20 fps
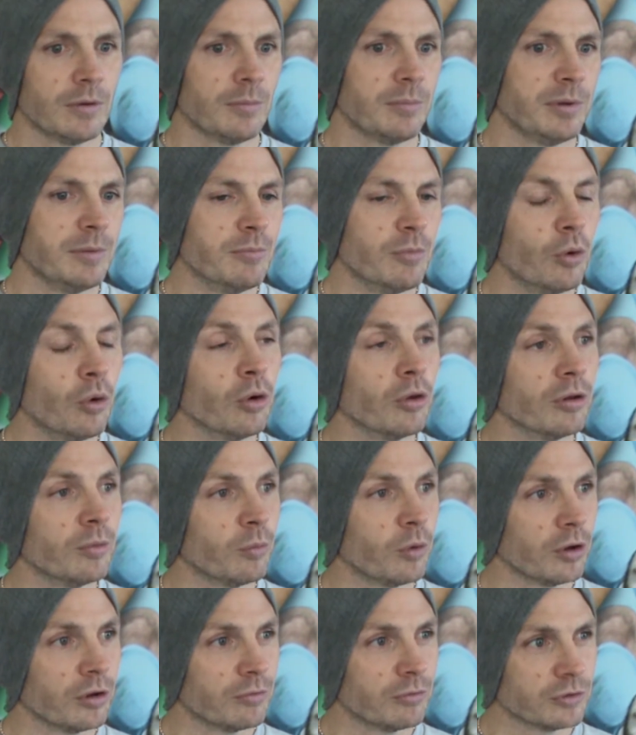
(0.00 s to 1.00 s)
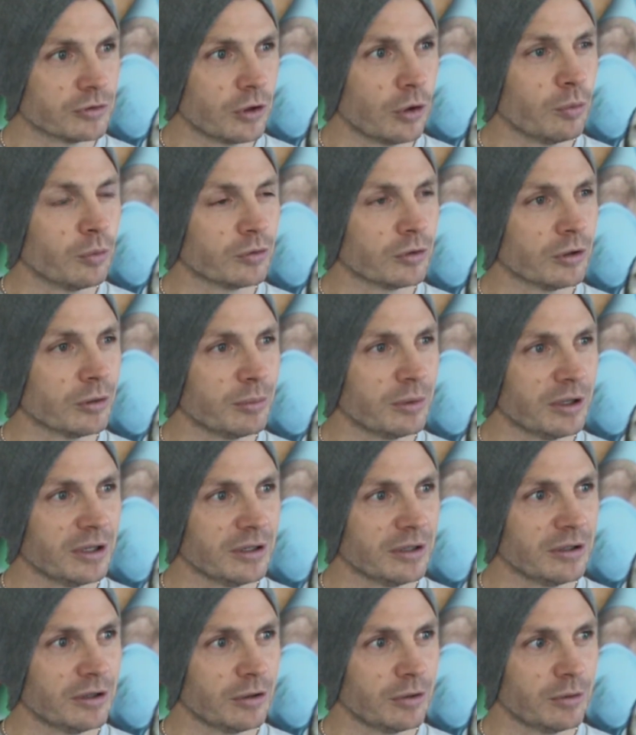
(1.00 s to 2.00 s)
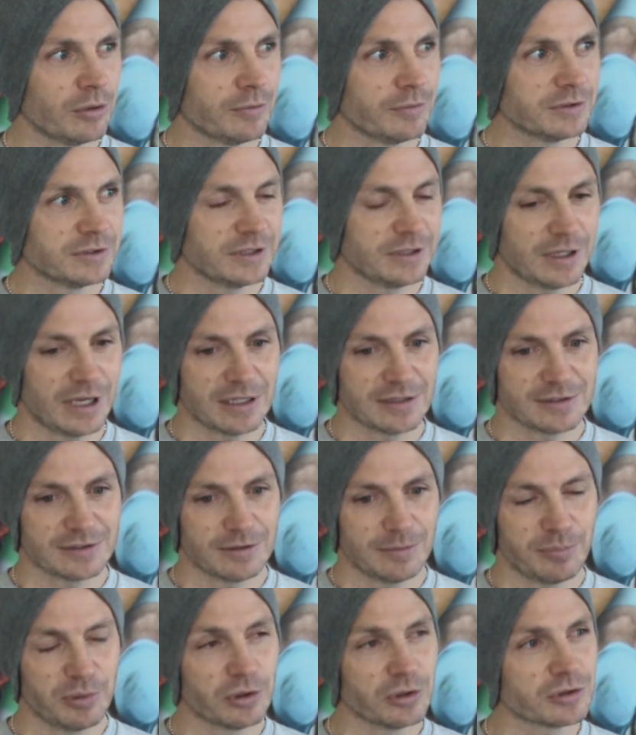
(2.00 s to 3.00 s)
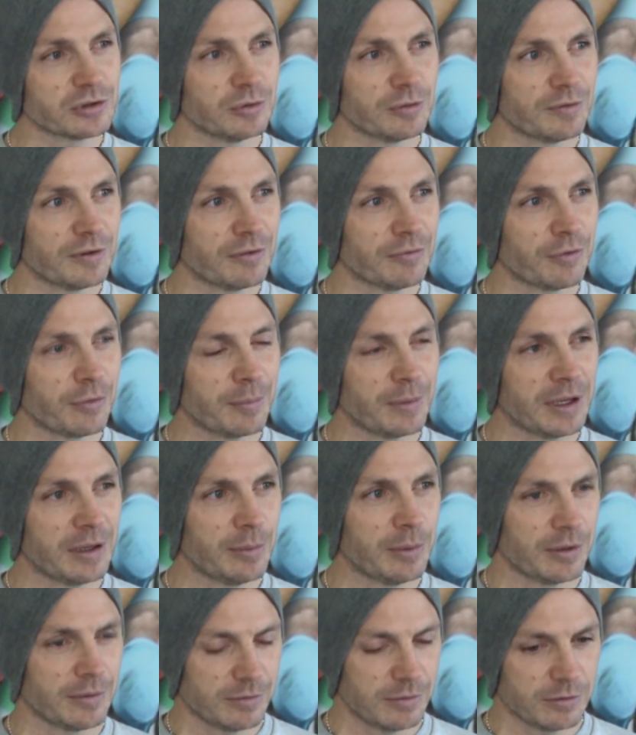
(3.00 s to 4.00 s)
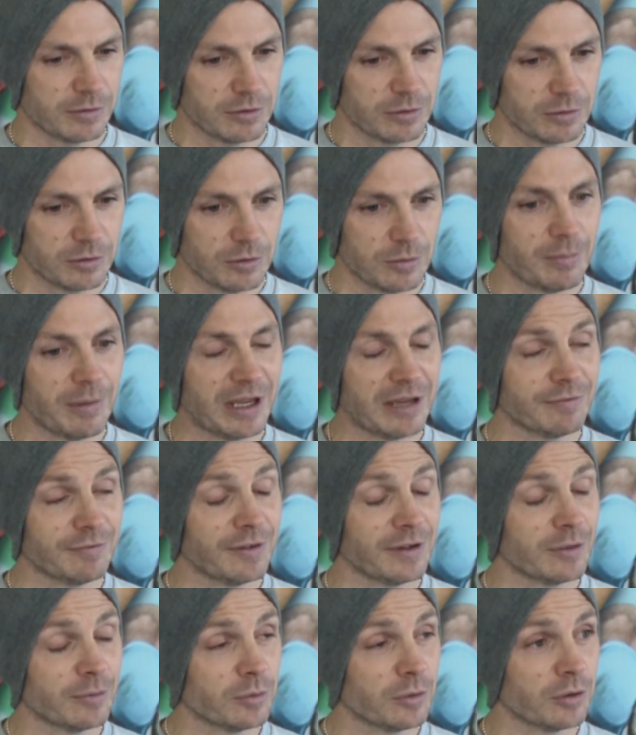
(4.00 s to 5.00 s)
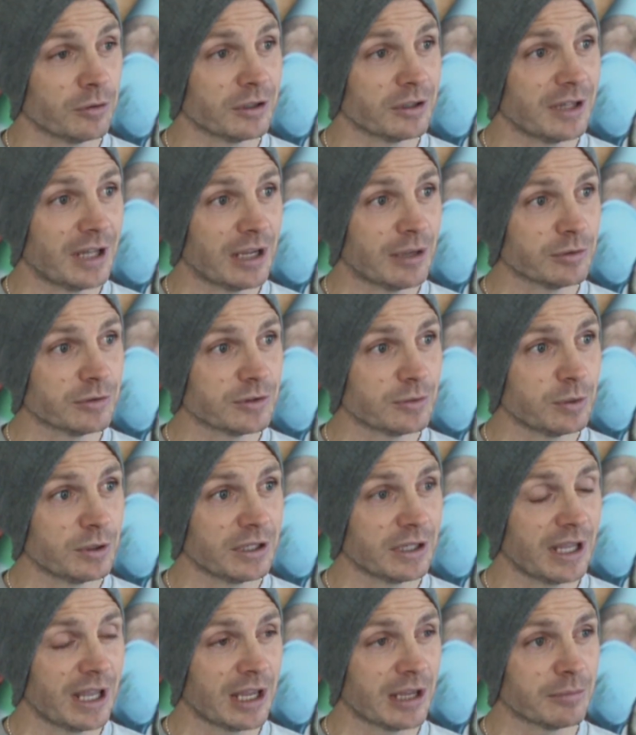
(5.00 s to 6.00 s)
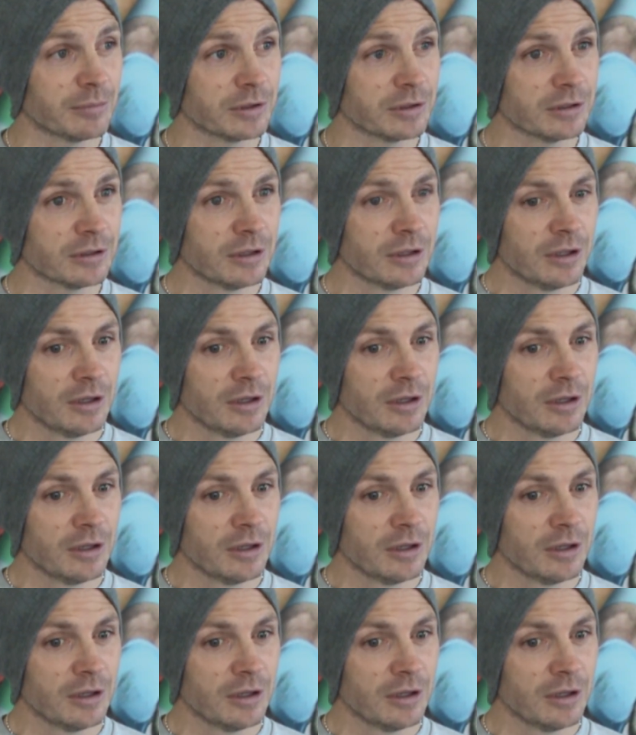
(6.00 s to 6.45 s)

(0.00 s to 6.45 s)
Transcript: be more than what the result was going to be, you know. Obviously, that's a personal thing for me, but the main thing on the day was to win the game.